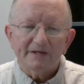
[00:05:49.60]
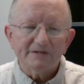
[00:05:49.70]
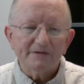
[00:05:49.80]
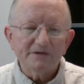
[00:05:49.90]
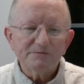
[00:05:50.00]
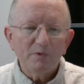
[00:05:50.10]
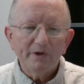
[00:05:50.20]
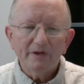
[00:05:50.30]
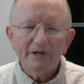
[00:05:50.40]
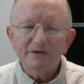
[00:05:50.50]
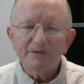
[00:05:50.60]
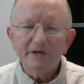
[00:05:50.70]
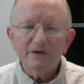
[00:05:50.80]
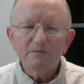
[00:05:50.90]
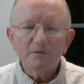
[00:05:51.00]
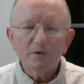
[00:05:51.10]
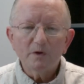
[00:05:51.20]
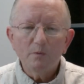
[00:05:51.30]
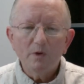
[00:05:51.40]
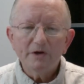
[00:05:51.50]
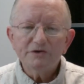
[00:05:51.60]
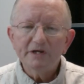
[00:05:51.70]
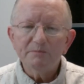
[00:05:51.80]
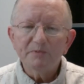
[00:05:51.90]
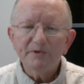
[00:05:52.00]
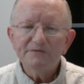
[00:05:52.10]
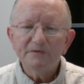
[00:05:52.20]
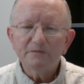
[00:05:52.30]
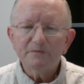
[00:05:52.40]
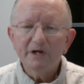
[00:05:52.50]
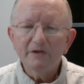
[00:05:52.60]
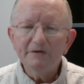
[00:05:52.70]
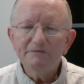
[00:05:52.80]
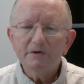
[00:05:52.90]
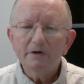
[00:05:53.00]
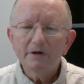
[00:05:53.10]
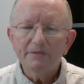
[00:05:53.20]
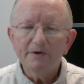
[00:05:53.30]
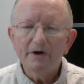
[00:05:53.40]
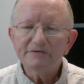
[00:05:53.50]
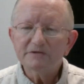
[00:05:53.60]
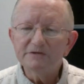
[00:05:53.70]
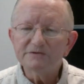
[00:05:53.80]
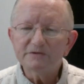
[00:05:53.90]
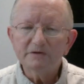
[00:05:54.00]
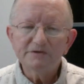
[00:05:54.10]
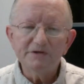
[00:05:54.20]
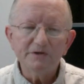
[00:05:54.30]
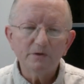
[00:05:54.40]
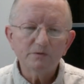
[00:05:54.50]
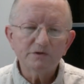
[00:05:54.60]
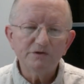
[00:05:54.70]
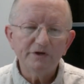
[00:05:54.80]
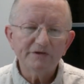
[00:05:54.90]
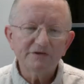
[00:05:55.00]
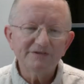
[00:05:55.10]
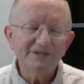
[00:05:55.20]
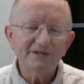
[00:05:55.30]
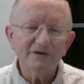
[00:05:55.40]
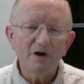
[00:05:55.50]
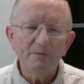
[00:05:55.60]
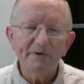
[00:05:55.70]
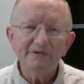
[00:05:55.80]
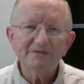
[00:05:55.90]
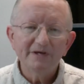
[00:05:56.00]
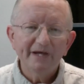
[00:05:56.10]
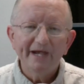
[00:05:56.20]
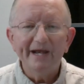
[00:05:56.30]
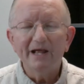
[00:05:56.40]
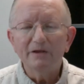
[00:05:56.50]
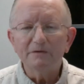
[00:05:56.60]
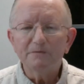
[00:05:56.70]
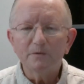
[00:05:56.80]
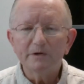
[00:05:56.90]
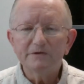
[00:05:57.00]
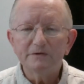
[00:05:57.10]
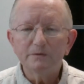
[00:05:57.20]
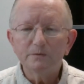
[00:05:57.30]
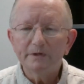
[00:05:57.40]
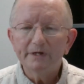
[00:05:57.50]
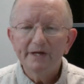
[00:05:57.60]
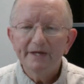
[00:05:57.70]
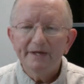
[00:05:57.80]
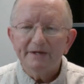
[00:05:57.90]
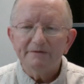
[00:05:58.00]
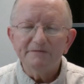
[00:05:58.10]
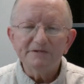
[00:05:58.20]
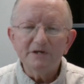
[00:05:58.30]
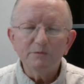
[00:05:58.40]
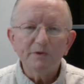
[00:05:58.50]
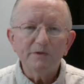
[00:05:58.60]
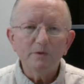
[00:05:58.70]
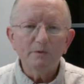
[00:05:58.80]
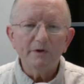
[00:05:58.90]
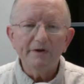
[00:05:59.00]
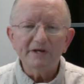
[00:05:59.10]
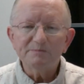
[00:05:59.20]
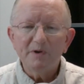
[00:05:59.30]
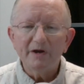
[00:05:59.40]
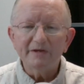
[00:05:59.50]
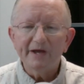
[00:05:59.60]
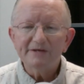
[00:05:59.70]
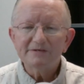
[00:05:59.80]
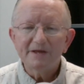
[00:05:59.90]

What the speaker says: At this point, I'd like to thank you for watching, and please feel free to leave your thoughts, concerns, and your own suggestions in the comments. And I look forward to visiting with you on our next podcast.